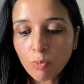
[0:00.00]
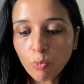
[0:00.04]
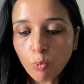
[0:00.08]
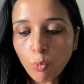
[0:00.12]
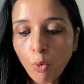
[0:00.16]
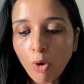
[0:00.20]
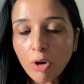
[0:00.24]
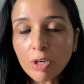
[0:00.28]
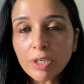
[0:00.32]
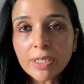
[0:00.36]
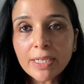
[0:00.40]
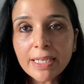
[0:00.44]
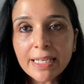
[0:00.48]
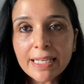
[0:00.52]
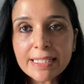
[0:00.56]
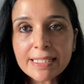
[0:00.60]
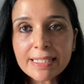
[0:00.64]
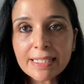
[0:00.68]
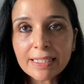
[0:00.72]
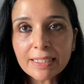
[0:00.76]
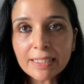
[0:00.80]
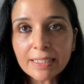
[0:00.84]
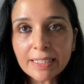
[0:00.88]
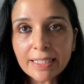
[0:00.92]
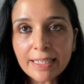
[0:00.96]
What
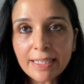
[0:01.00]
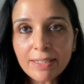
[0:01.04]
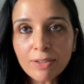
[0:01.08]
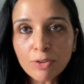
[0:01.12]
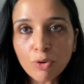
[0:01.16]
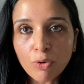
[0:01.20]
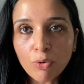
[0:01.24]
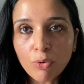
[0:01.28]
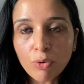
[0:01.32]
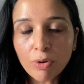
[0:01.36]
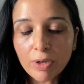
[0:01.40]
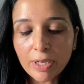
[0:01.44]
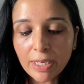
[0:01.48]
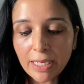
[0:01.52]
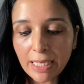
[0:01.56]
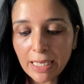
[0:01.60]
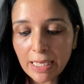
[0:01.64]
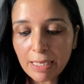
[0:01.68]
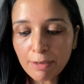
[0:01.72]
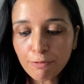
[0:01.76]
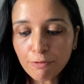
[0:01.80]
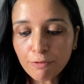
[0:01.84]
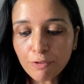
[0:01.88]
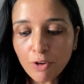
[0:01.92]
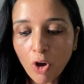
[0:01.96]
is a hero
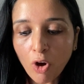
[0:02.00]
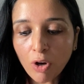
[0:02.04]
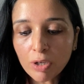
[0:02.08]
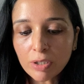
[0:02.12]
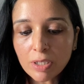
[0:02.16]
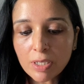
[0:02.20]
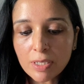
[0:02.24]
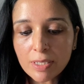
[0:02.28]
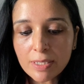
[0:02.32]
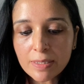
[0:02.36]
if not